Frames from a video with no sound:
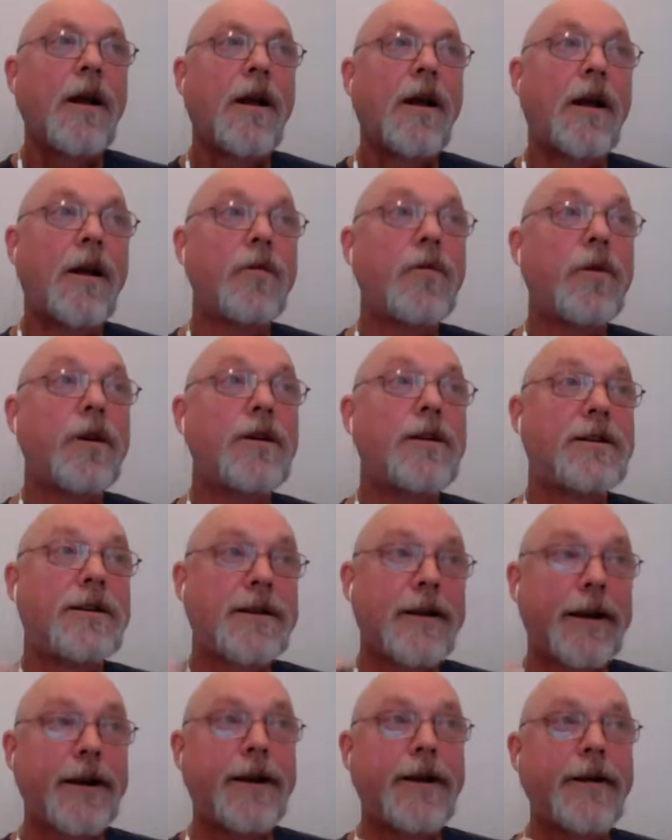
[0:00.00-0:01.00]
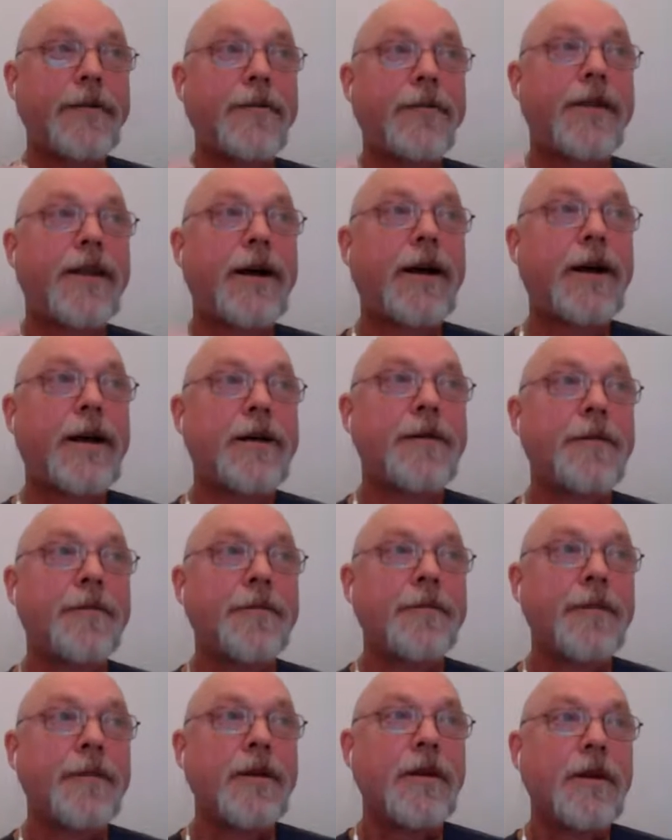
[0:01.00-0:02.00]
I would say that
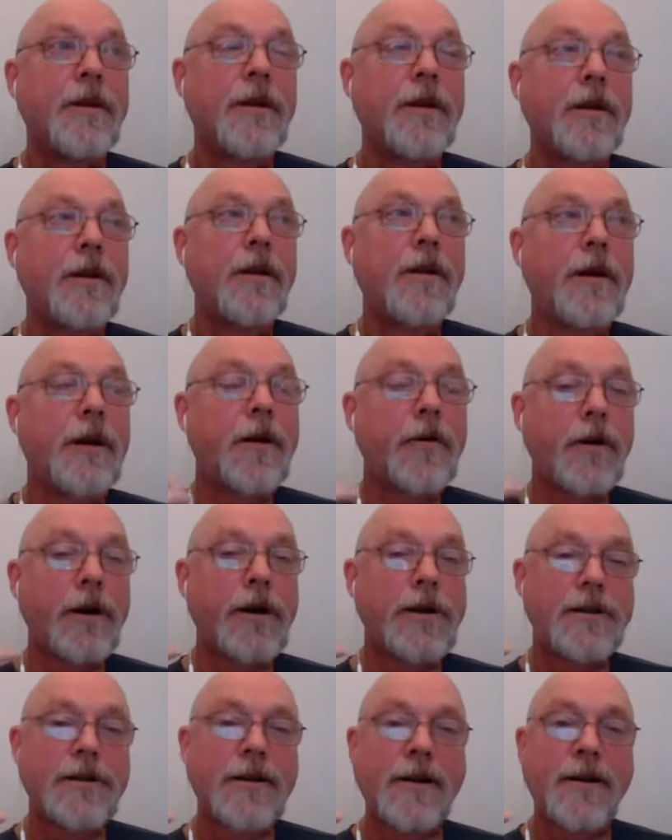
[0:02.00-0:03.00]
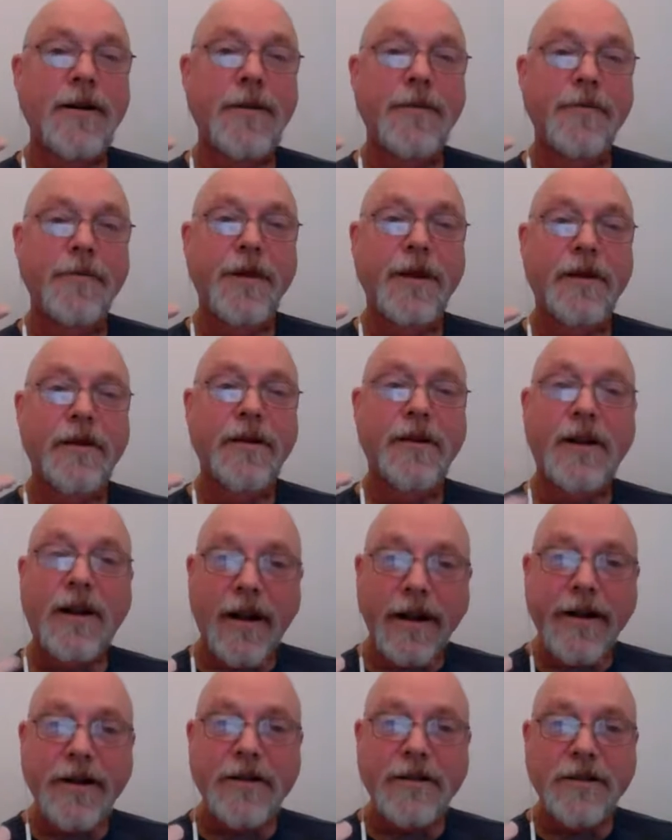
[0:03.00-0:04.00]
there is a
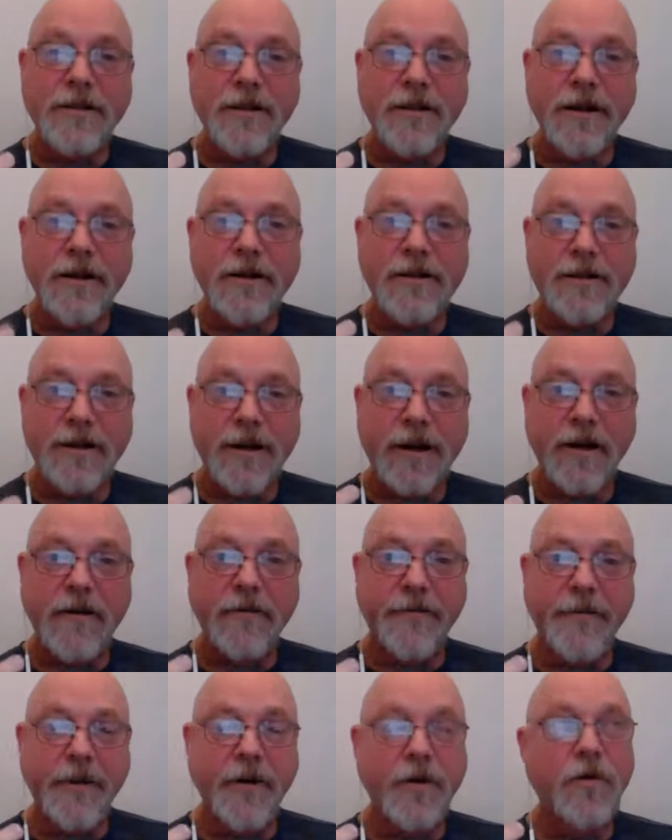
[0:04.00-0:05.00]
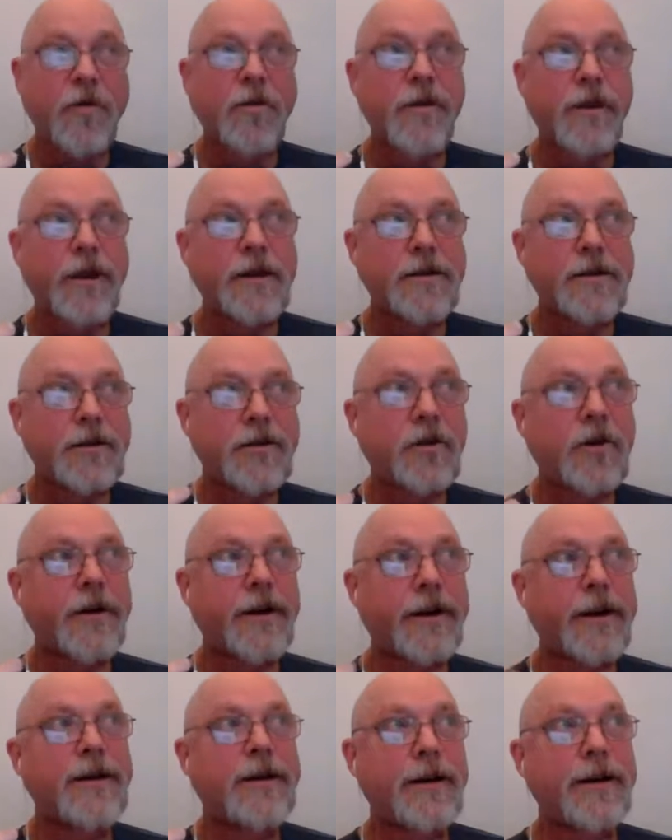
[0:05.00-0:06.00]
light inside of you that's
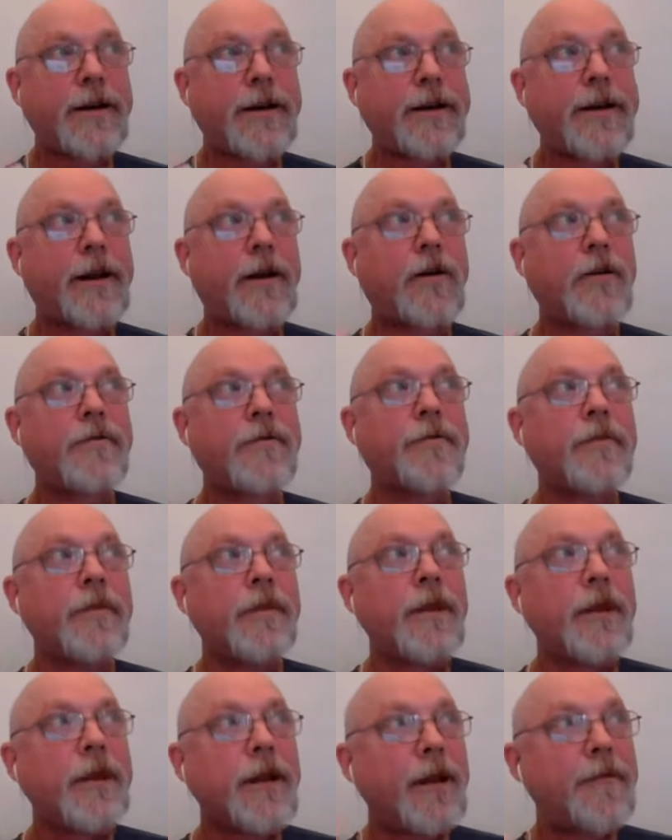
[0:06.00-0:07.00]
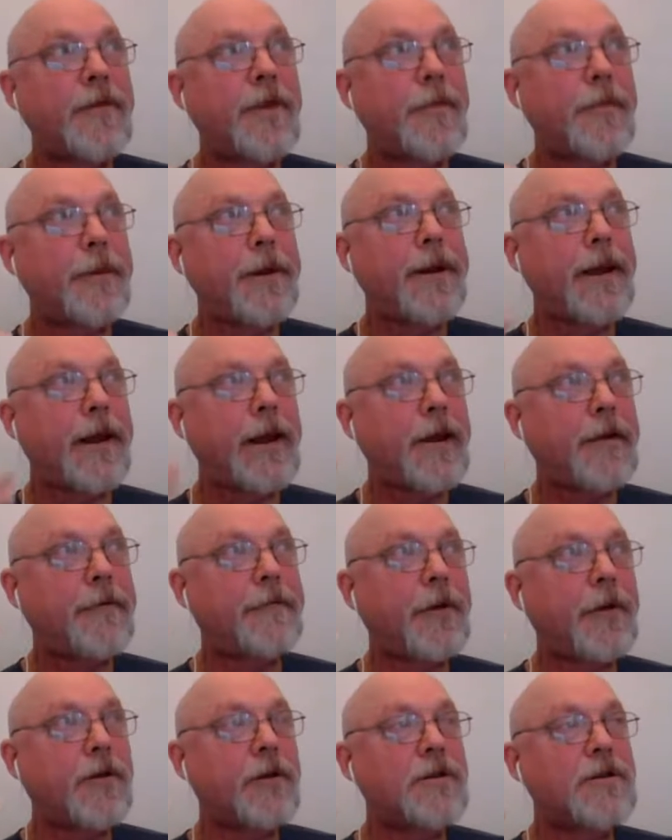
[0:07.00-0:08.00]
looking to get out. If the
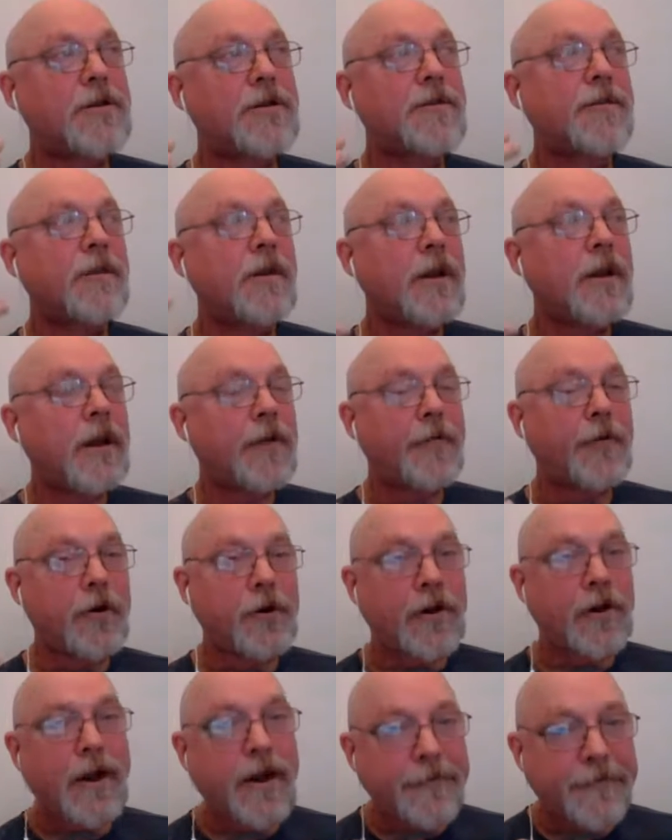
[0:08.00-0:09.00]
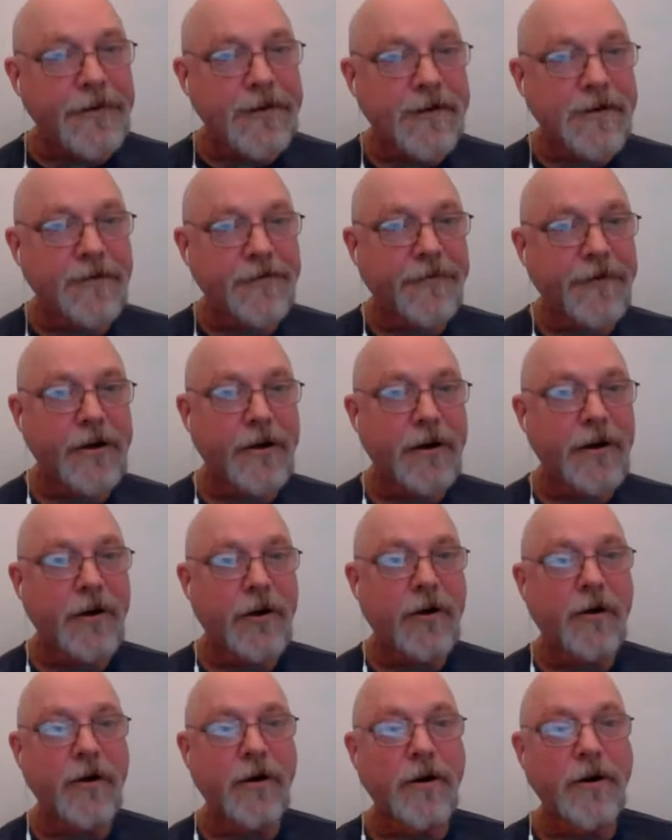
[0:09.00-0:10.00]
behaviors, if your life isn't feeling
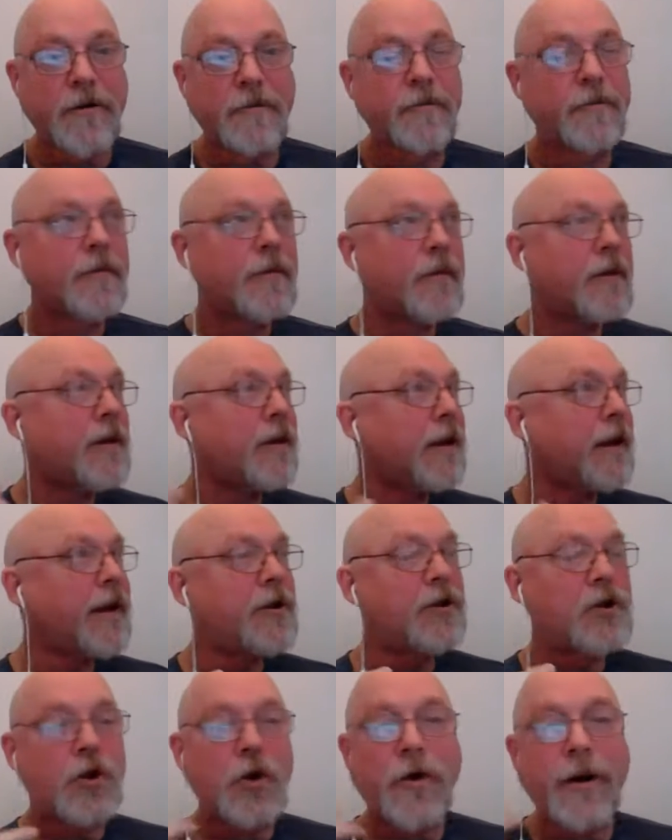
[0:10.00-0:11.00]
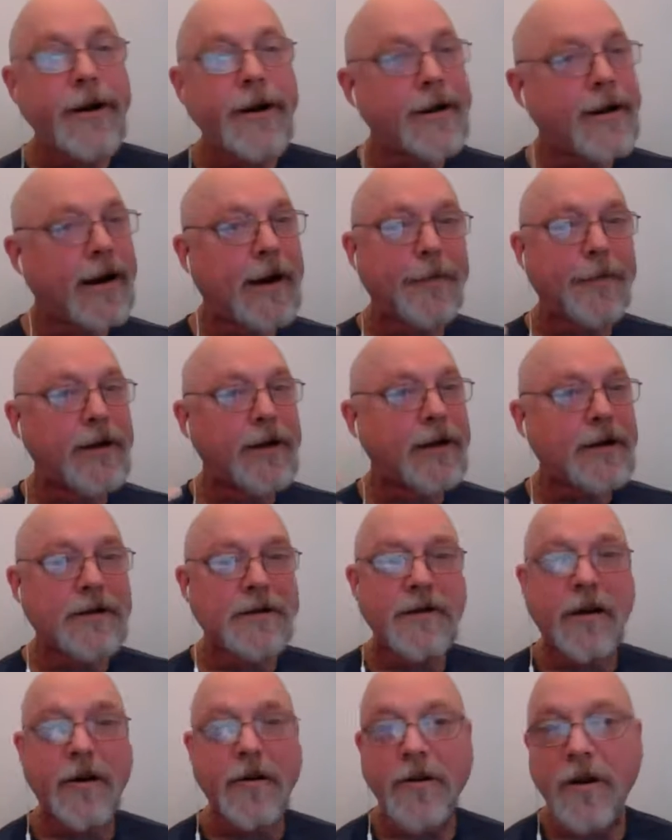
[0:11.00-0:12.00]
good and joy and
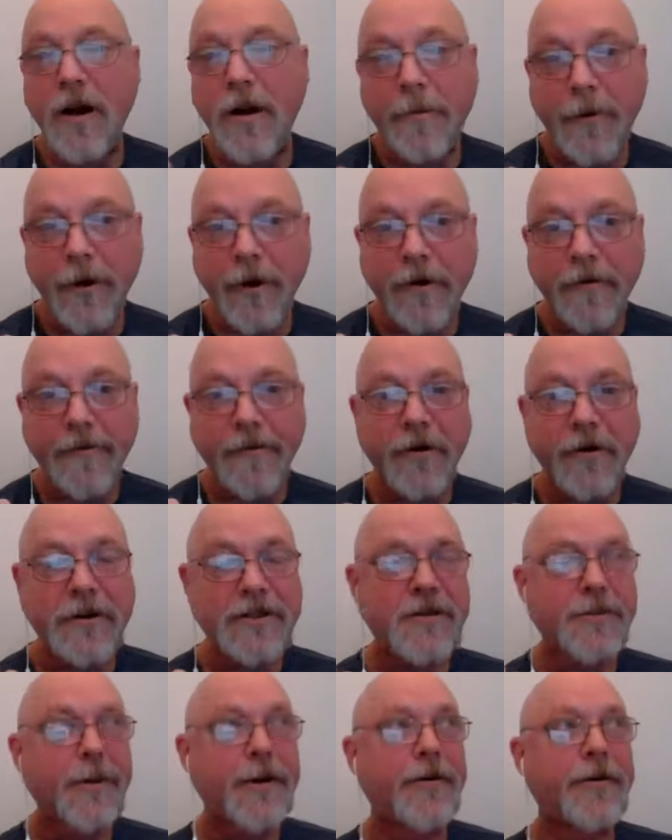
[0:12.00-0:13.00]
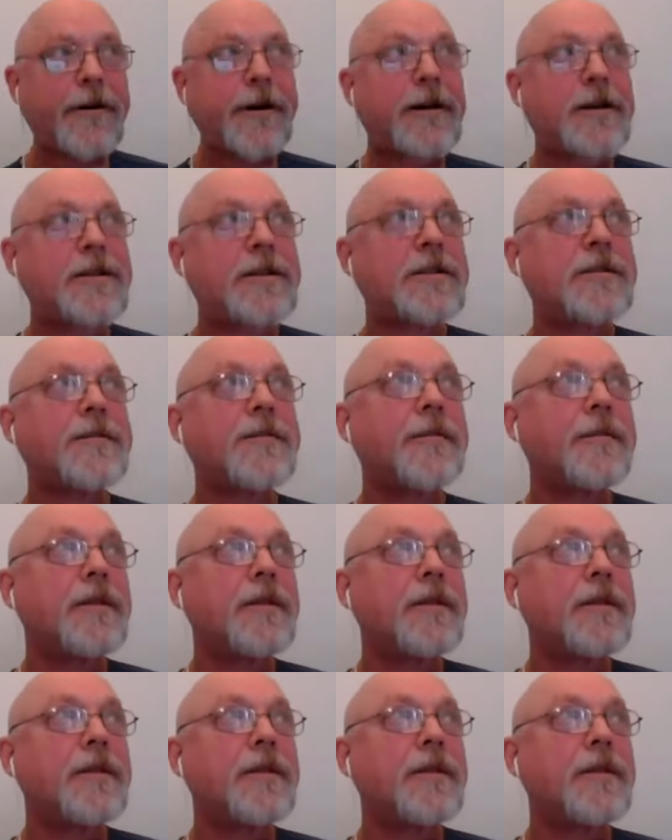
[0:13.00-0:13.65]
happiness are not part of your experience,